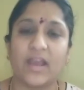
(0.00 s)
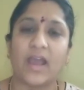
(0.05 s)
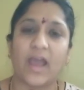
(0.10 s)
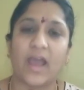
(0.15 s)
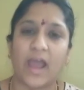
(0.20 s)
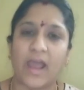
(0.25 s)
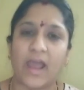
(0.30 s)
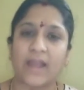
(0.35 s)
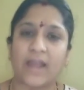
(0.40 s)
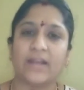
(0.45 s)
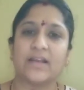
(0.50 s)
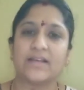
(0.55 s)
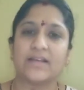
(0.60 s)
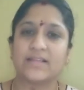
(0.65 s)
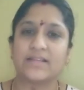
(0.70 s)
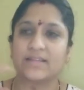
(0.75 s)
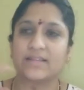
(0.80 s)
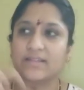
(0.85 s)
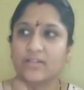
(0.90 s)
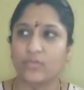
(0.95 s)
And
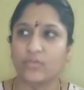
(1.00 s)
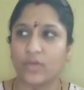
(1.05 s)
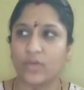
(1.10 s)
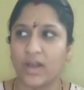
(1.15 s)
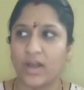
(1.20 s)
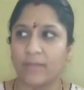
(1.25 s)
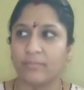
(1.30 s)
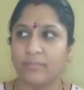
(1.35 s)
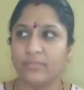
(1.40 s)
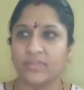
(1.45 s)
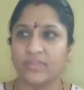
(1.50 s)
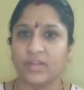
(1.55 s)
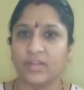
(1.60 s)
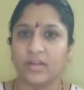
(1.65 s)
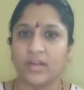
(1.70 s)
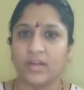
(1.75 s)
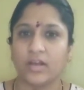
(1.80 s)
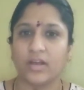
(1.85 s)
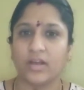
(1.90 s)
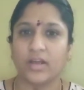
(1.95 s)
Scrum
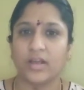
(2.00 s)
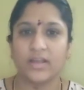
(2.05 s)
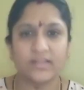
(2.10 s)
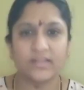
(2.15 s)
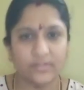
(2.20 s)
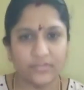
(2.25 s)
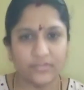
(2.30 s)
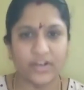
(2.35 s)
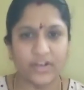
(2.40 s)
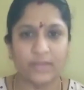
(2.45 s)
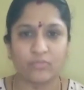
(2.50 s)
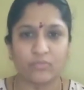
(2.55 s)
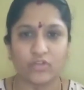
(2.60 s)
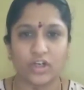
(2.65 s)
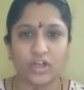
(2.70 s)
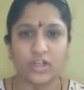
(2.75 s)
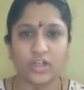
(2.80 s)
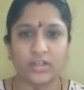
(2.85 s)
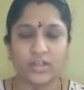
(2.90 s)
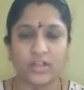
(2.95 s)
is a
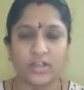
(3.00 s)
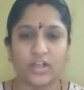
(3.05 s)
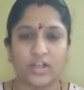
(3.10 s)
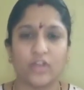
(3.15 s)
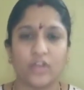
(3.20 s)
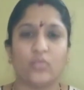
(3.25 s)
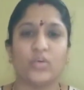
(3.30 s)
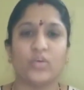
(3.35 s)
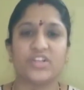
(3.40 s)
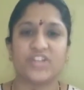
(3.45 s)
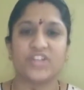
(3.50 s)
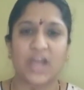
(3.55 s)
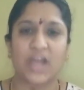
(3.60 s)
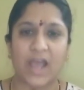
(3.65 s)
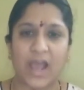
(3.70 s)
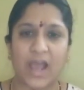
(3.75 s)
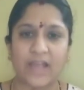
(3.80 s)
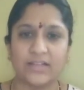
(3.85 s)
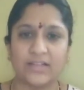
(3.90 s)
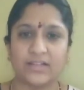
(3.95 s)
framework which
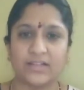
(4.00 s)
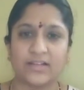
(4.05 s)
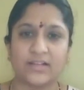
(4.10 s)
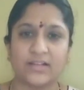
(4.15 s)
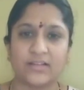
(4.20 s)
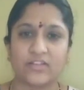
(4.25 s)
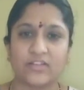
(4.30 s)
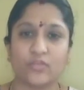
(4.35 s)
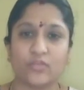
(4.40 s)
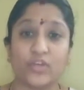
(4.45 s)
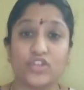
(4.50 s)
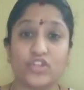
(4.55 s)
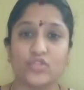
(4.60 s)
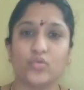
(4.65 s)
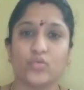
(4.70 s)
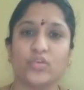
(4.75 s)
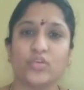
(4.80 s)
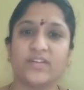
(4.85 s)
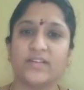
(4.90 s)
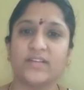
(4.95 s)

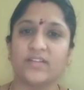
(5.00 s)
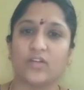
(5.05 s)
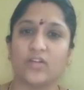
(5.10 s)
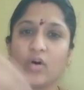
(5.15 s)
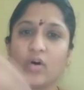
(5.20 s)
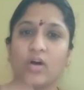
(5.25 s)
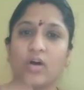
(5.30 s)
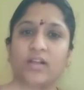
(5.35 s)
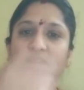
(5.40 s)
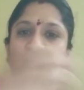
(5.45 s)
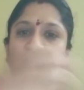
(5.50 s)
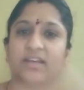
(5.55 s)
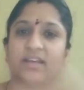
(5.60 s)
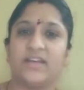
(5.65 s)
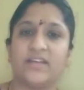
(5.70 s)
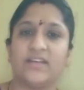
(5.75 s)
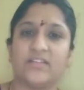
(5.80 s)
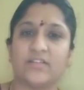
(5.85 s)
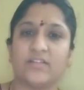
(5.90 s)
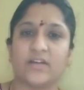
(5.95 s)
uses all
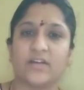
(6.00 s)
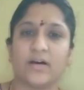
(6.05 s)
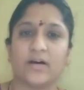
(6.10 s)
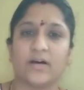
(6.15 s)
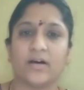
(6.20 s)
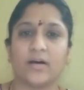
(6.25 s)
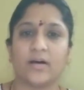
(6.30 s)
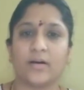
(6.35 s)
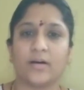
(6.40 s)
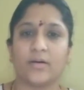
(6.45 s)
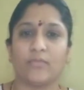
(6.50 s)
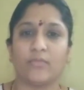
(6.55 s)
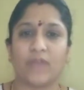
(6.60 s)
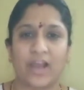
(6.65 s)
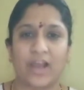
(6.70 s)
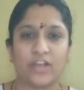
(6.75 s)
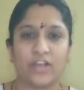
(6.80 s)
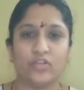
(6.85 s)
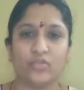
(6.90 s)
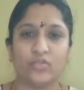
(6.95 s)
these
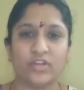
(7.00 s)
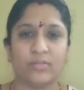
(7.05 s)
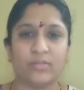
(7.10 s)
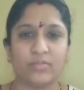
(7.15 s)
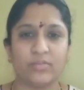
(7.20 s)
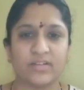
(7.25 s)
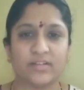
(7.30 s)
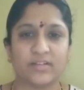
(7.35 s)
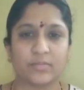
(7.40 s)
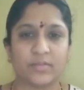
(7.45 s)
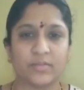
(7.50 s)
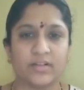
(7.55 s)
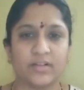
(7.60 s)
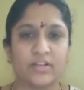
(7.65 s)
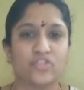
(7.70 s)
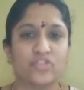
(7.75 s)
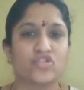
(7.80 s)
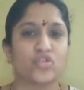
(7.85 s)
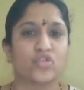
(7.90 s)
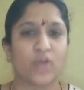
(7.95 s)
values and
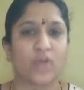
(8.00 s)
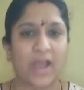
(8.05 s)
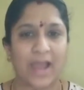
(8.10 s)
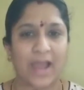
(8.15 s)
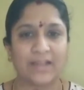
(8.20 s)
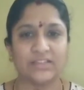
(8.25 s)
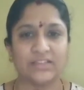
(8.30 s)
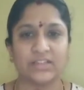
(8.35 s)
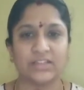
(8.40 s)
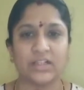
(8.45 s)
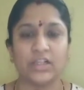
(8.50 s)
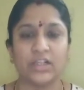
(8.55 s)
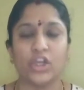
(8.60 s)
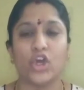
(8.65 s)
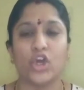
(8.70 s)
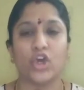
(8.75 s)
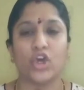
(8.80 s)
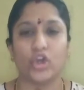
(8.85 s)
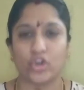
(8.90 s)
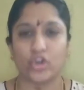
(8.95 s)
principles to handle
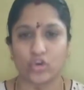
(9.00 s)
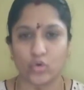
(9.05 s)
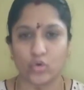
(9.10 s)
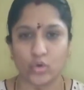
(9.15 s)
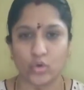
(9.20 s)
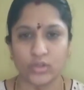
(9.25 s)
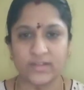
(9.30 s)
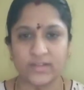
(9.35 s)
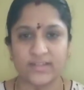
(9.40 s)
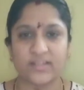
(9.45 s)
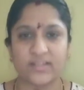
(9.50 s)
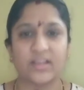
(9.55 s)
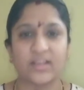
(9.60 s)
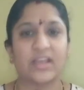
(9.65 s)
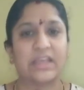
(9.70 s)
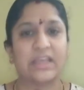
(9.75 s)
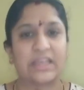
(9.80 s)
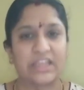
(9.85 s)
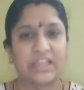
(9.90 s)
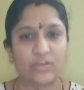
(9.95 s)
roles,
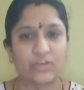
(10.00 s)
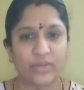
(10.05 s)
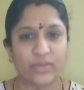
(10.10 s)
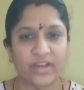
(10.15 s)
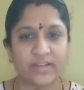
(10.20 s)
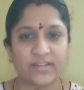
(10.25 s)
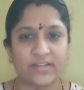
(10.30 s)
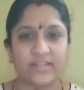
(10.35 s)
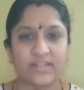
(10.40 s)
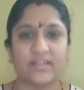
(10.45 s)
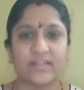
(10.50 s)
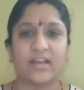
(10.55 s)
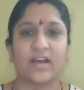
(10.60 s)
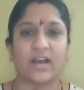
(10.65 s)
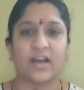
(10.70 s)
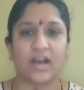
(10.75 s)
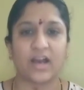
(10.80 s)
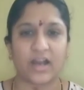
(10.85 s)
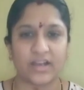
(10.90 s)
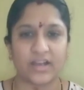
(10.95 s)
events,
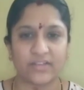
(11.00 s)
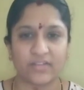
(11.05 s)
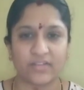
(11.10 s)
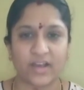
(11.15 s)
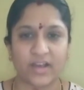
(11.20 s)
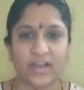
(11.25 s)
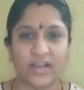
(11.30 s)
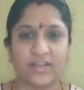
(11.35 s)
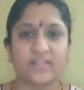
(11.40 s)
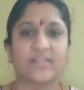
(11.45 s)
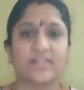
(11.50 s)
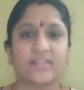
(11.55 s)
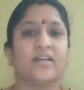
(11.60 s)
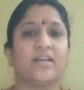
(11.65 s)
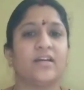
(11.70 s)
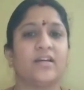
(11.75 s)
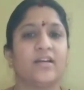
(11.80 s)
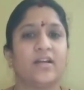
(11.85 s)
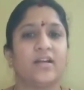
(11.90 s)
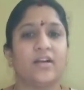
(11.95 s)
artifacts,
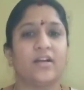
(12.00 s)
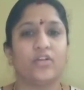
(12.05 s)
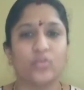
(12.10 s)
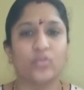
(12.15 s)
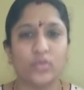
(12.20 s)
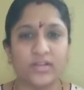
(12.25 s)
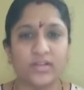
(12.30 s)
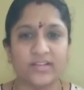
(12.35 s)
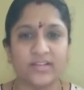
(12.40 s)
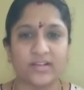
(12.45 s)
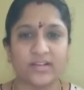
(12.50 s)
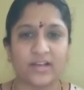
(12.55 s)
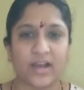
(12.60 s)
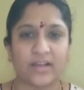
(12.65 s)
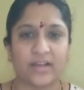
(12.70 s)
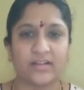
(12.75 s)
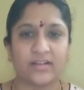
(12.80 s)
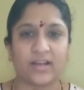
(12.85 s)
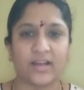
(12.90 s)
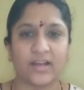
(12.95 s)
rules, and
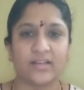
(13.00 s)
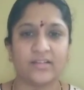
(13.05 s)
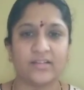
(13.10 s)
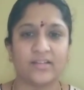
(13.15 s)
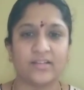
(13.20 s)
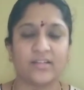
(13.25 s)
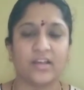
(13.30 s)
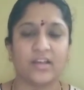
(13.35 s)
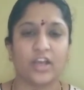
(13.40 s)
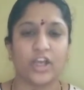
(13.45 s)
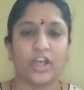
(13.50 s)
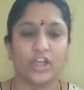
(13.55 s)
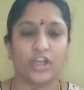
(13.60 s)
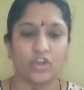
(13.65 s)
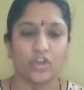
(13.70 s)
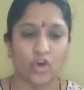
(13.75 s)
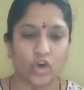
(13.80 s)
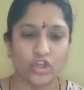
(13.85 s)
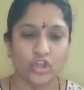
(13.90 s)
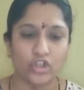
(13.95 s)
guidelines in
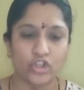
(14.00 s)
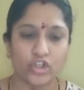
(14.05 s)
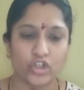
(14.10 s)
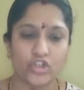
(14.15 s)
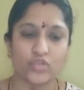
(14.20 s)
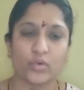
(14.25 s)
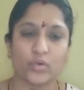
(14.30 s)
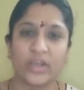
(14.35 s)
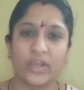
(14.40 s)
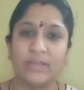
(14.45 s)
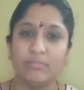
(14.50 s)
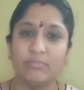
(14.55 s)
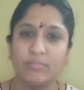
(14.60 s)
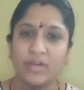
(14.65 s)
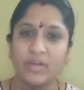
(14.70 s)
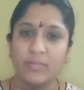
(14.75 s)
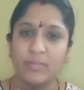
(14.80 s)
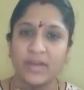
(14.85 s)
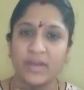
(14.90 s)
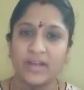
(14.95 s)
order to
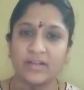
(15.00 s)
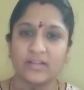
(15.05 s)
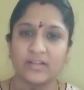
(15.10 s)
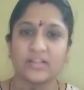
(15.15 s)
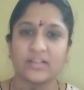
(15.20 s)
implement the